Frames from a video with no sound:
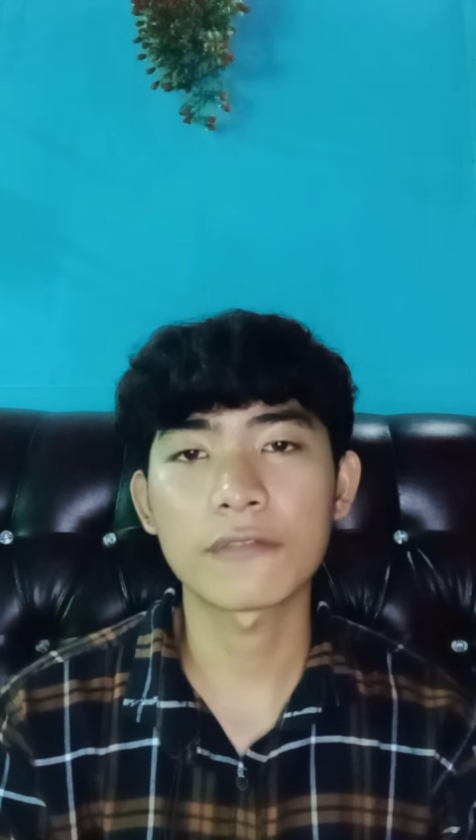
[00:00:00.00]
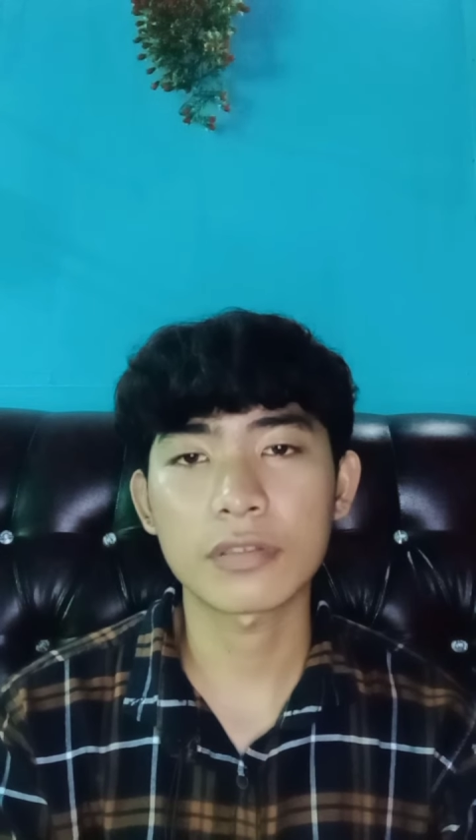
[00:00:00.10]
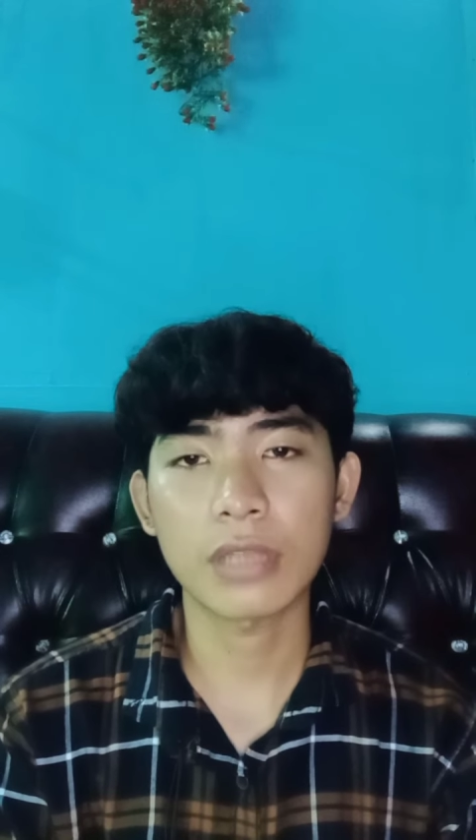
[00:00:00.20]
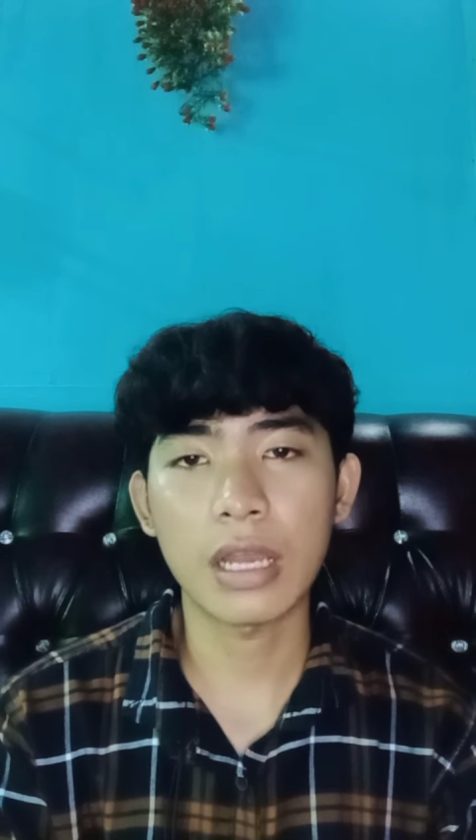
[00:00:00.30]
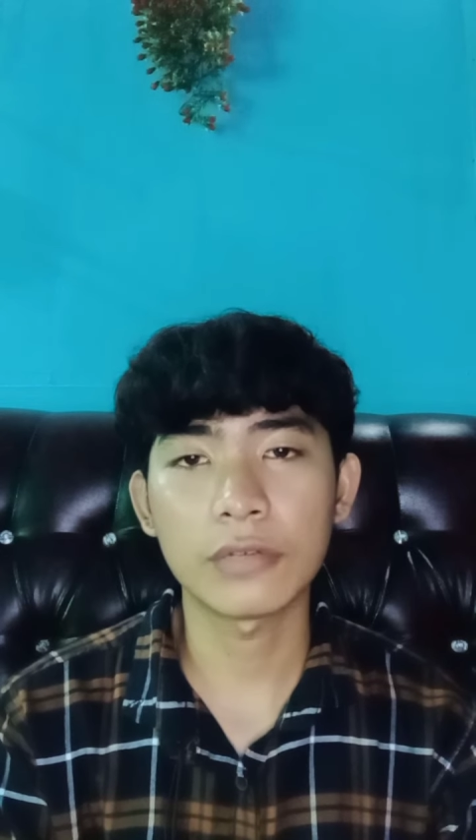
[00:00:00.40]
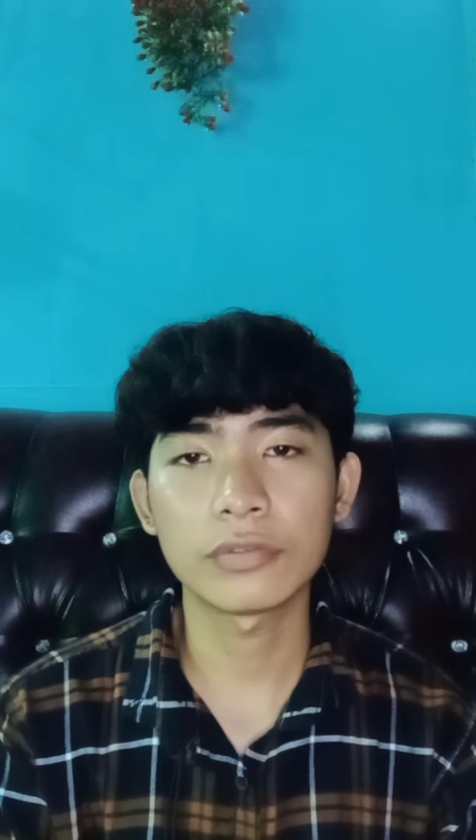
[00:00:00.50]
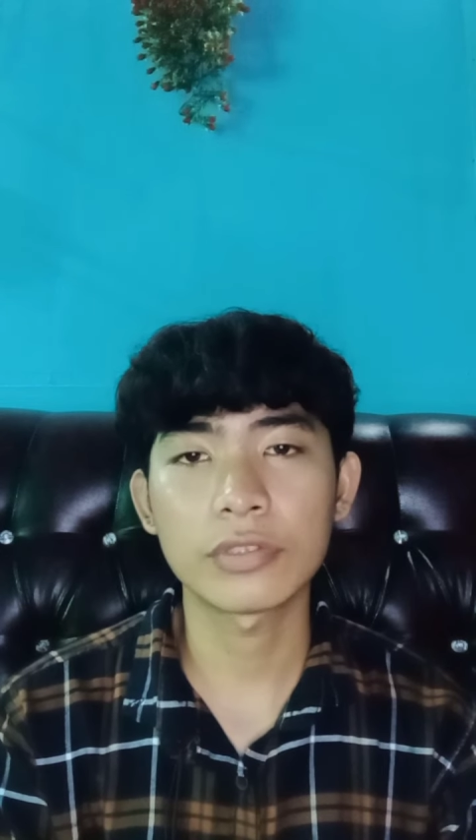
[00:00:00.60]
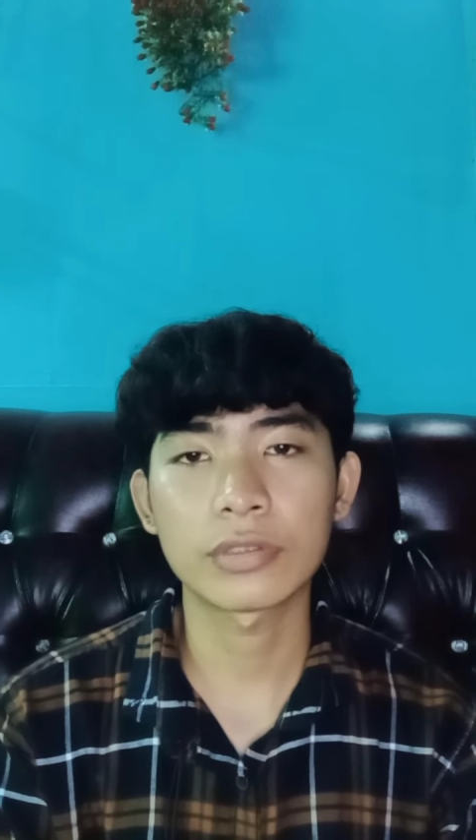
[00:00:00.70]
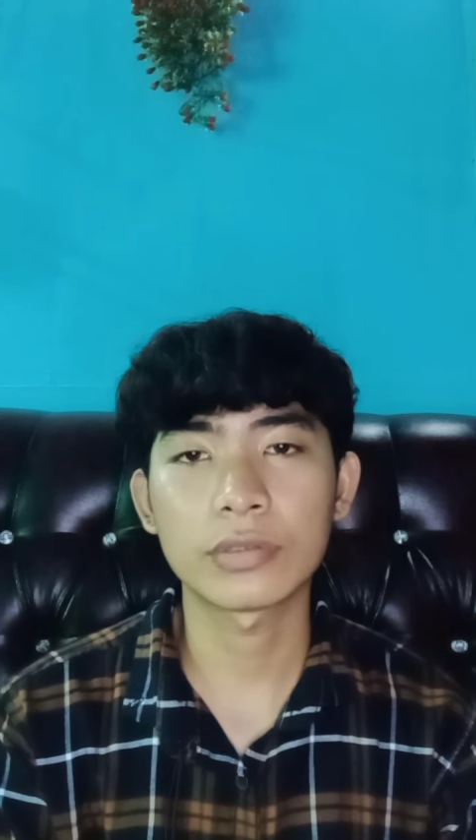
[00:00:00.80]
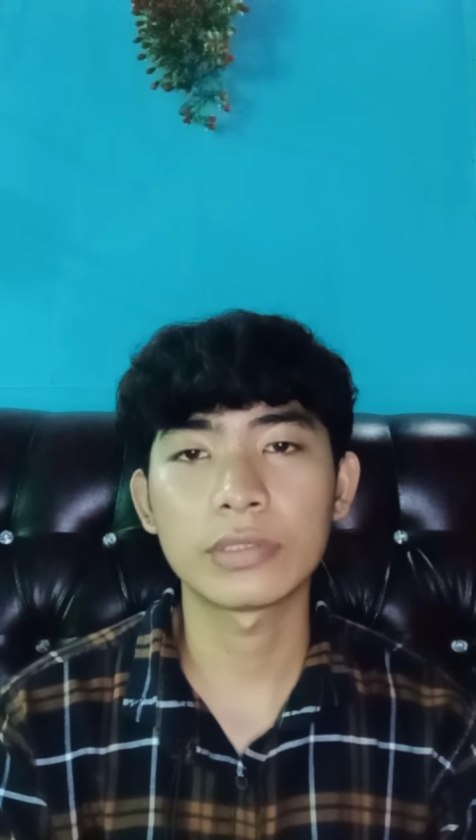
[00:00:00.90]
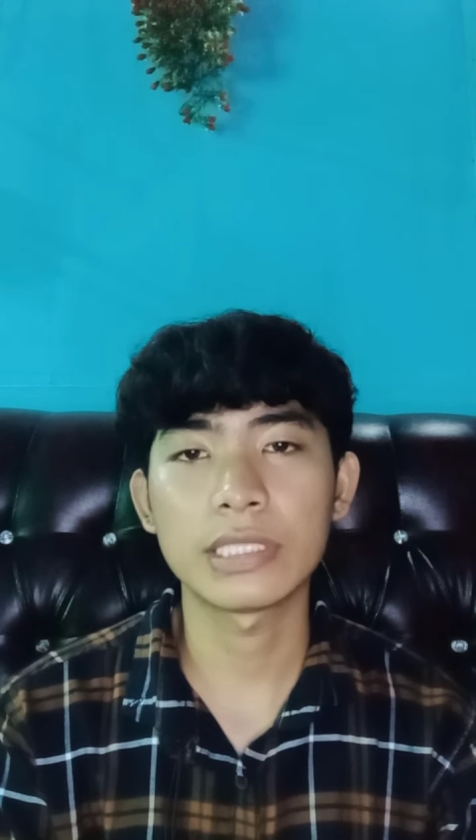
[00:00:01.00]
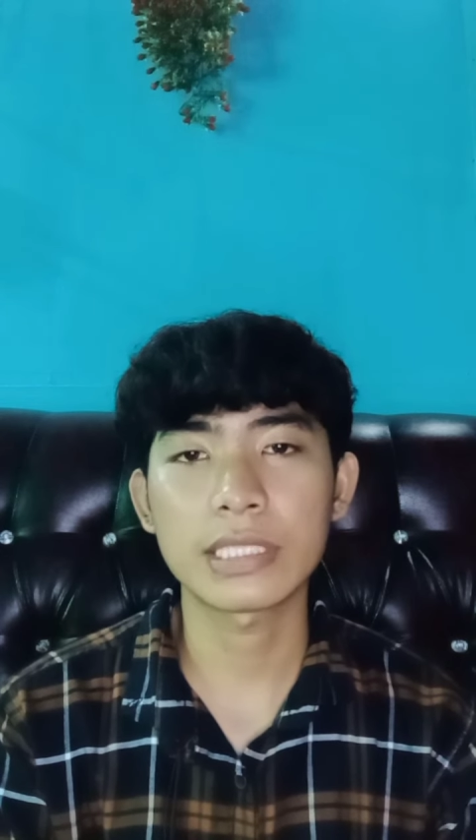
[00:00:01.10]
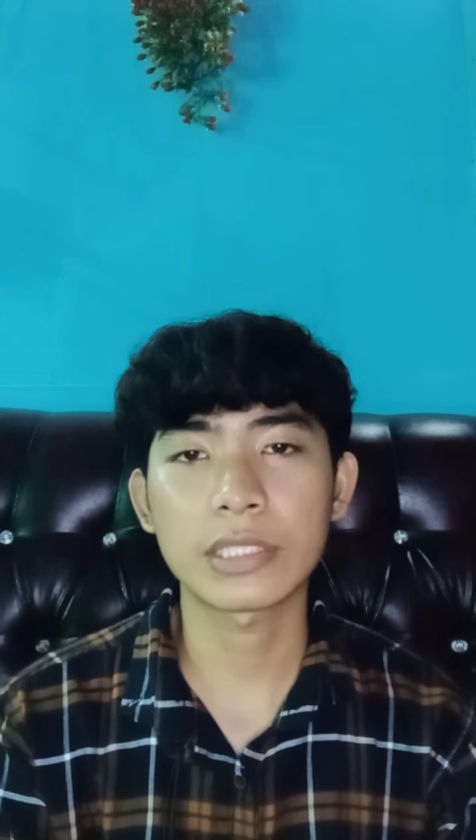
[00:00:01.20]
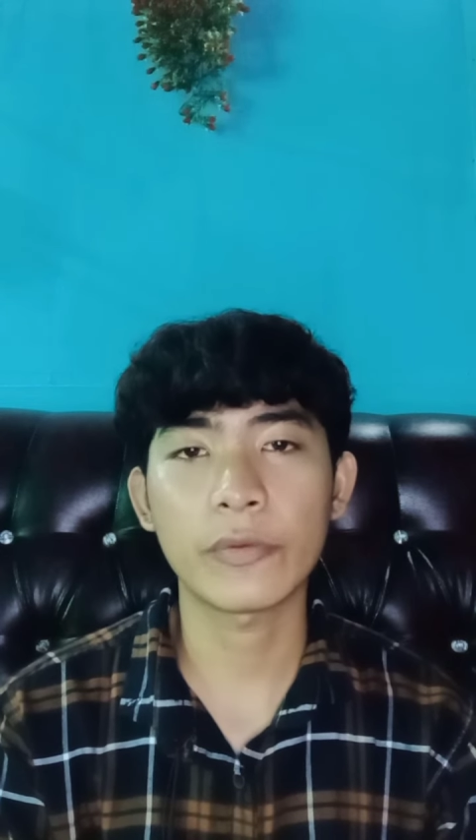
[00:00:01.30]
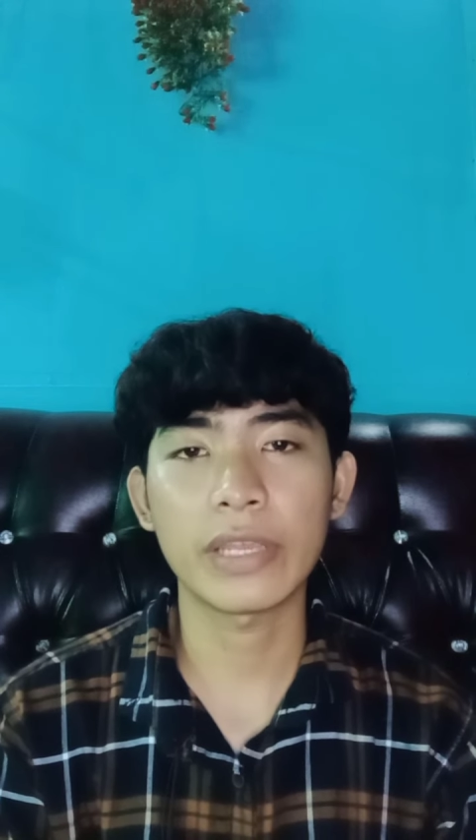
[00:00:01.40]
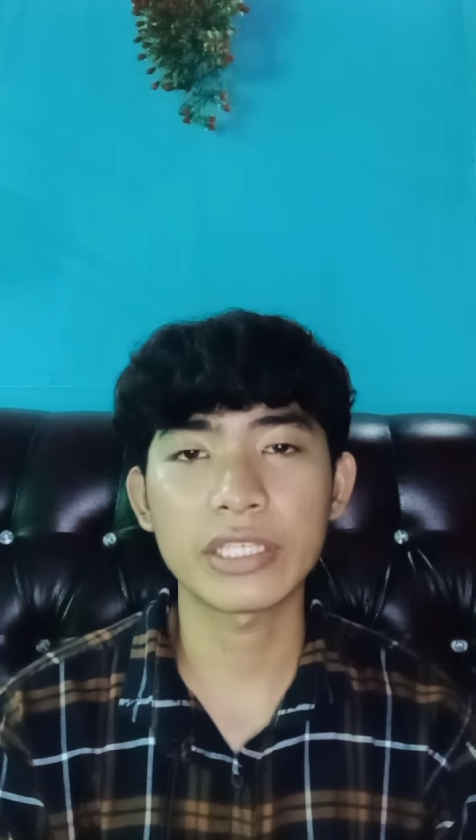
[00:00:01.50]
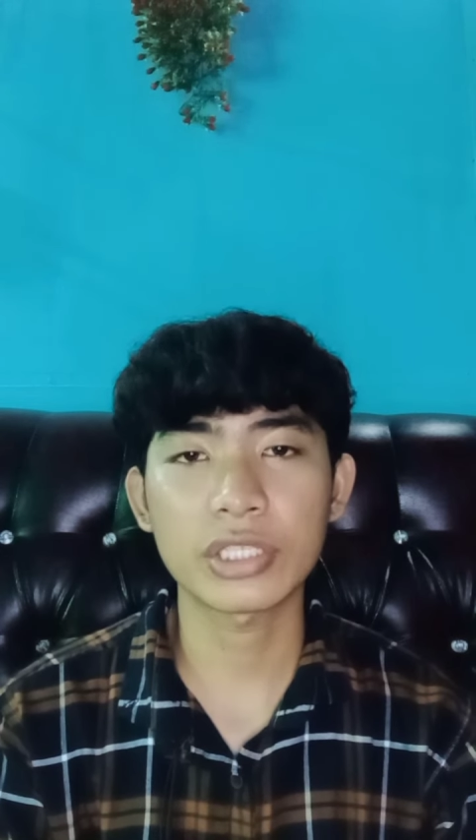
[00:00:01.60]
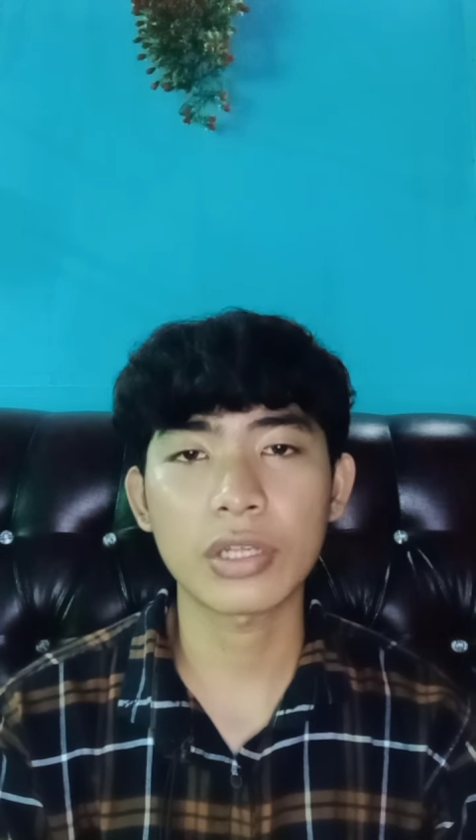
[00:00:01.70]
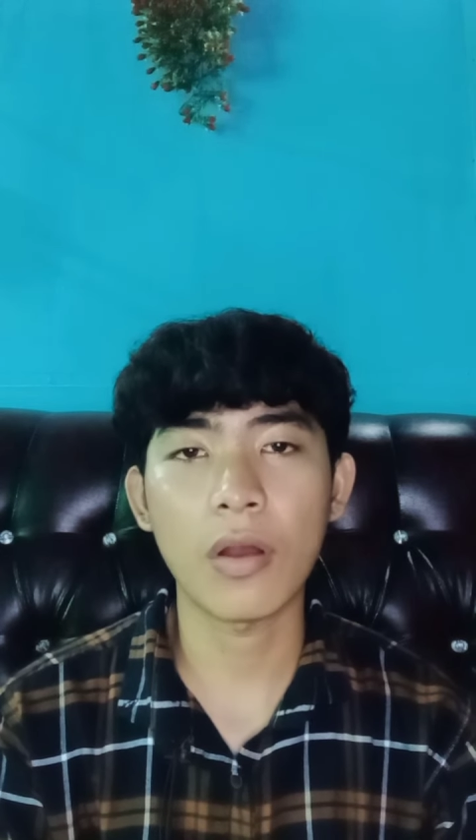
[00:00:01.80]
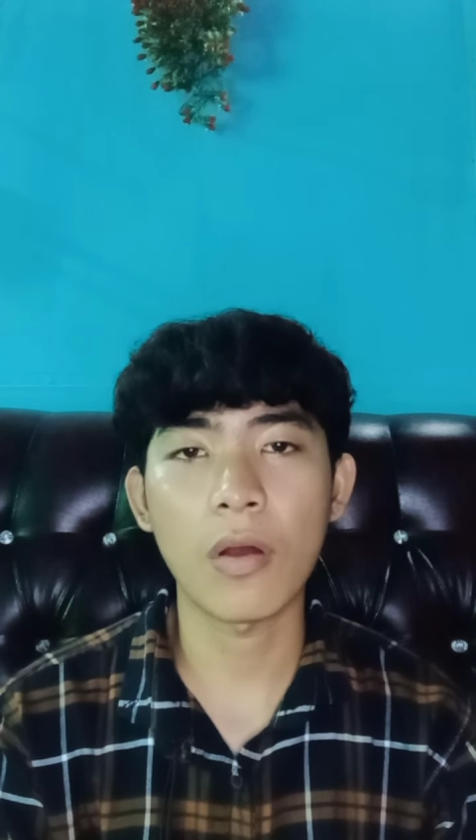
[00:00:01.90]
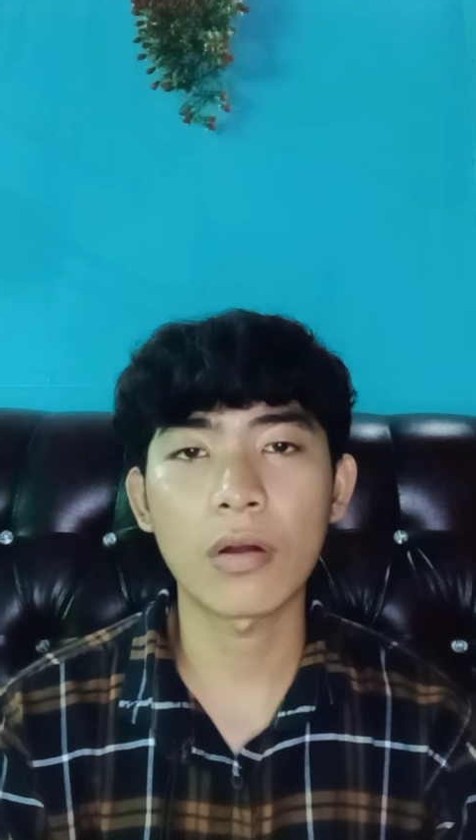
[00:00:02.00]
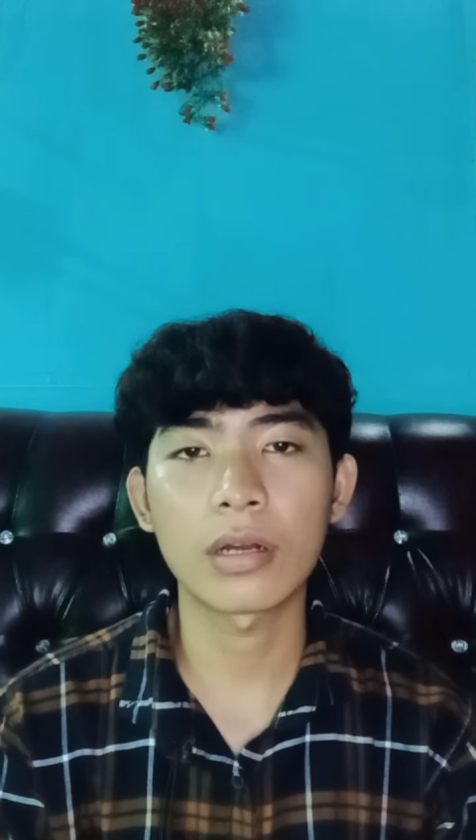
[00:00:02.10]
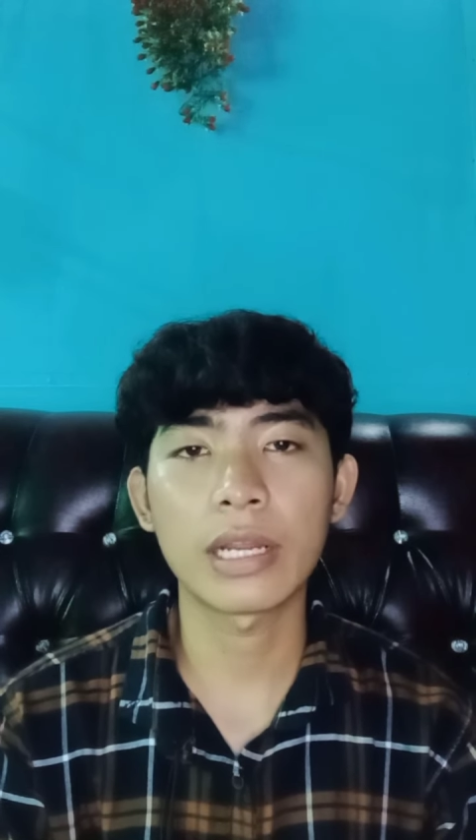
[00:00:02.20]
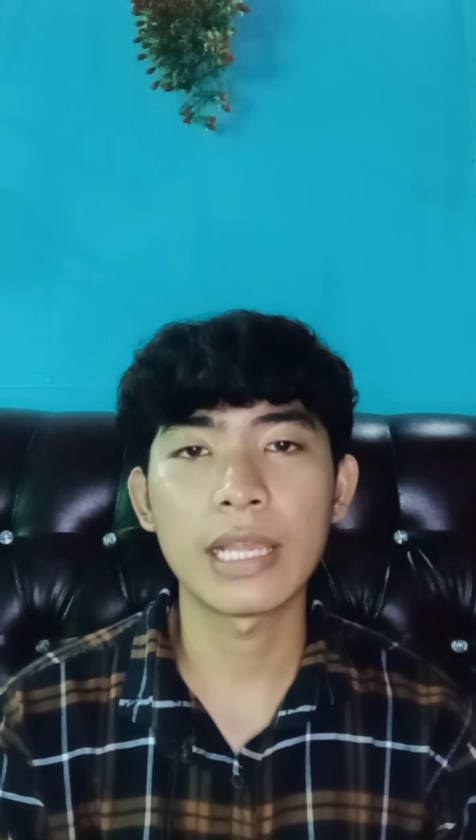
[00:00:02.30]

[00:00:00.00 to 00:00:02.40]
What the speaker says: of sounds to distinguish or